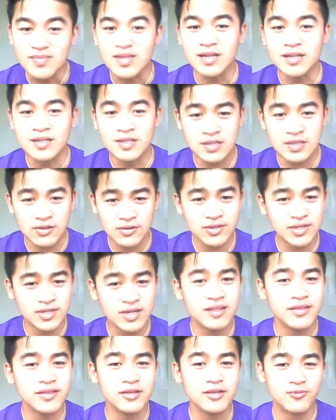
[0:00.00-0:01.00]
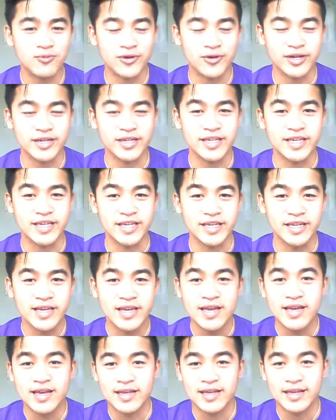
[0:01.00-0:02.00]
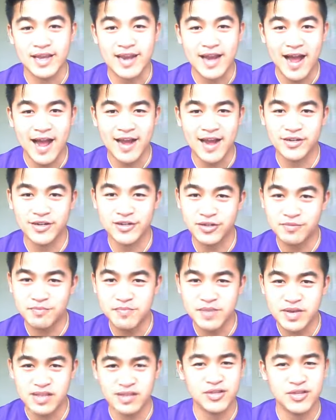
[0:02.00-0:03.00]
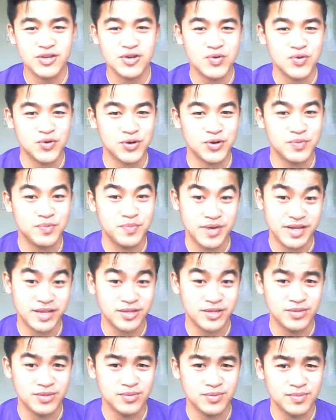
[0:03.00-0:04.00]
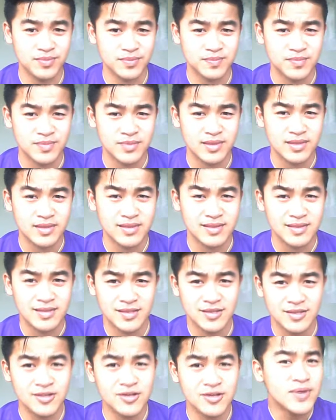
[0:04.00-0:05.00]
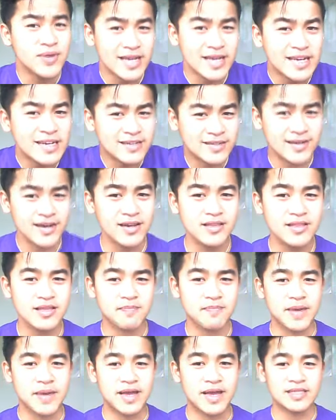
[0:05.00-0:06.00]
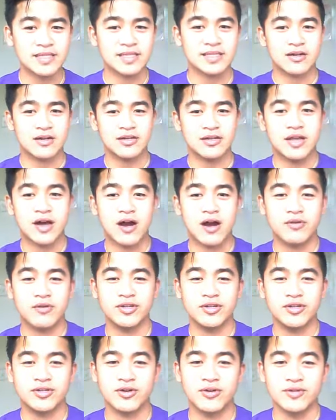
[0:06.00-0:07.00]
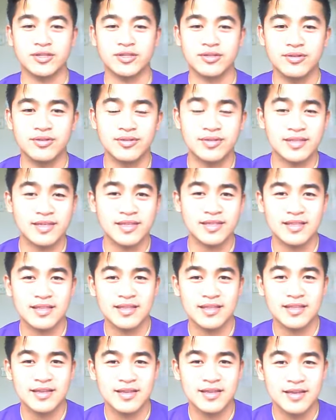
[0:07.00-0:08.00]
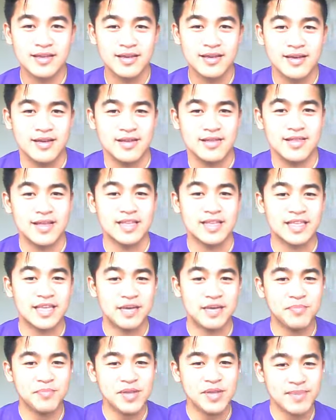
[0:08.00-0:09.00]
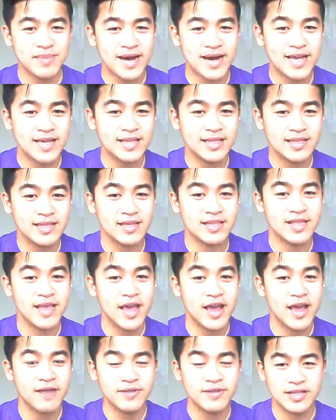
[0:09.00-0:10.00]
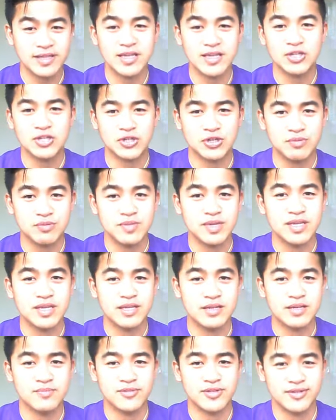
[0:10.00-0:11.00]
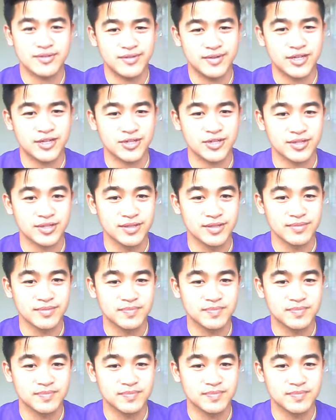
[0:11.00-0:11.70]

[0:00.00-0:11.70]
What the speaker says: Social networking can either build you or break you. It really depends on how are you going to use it. Then keep in mind that everything should be in moderation.